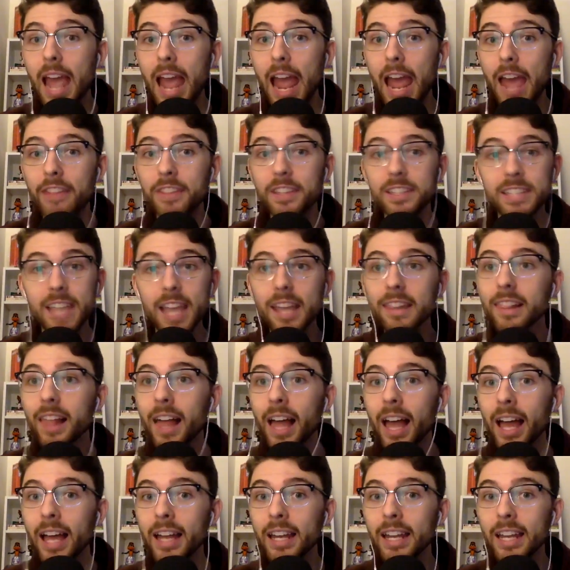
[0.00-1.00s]
And the
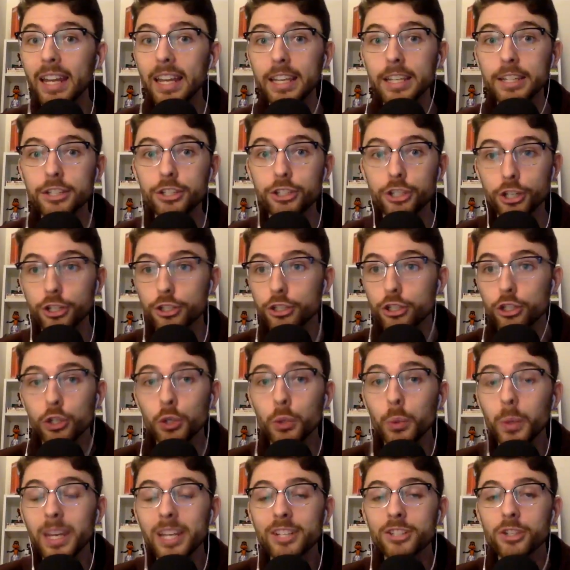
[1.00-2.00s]
deadline is just 2
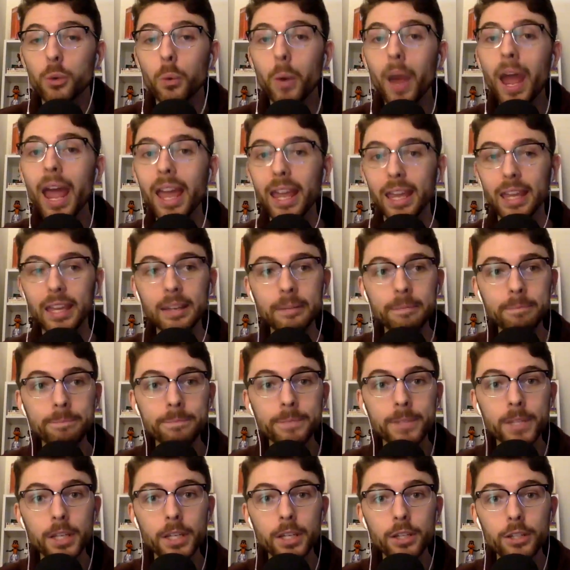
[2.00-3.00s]
weeks away
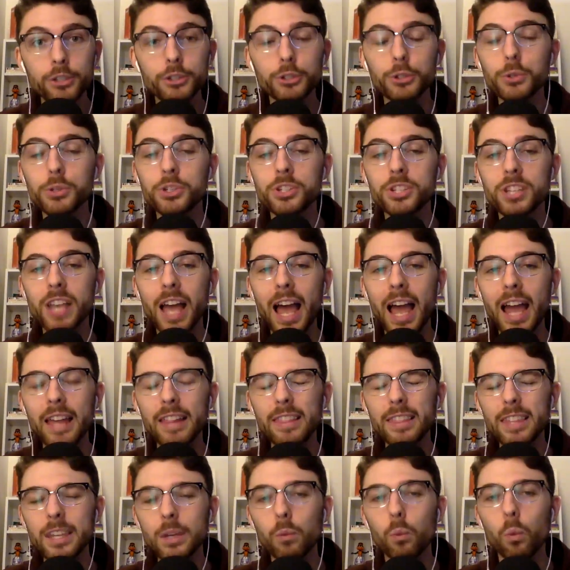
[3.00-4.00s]
to
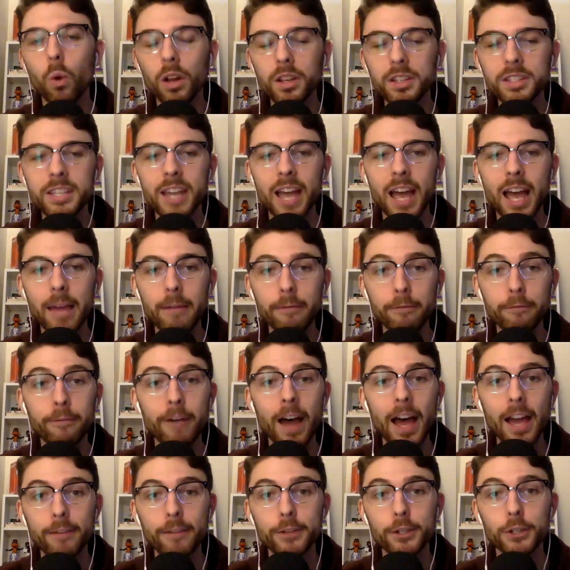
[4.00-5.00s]
sign the one-time
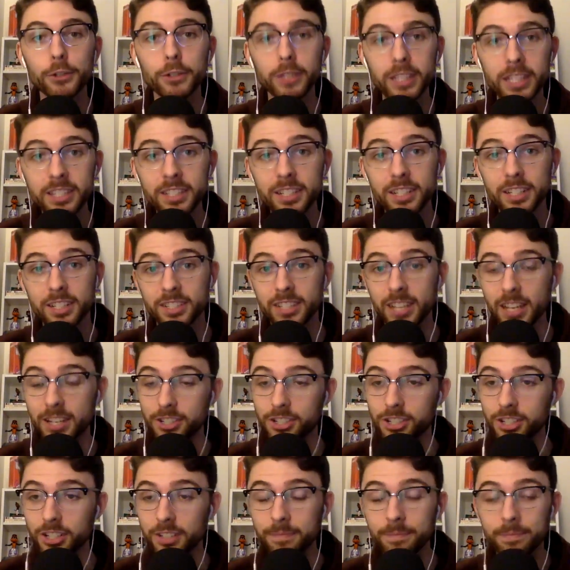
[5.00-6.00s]
five-year lease
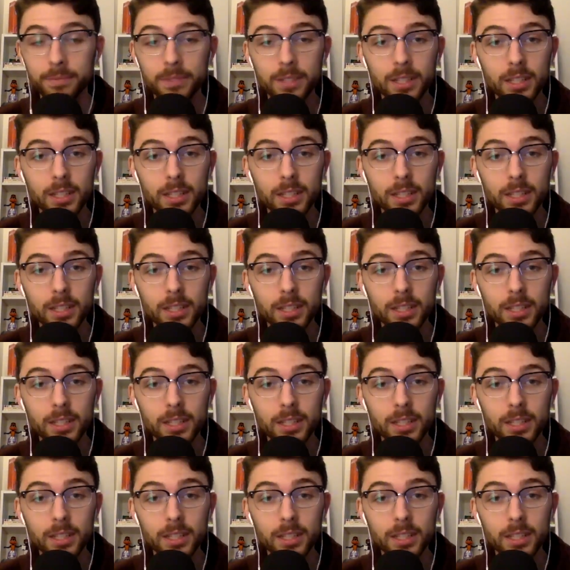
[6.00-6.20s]
extension.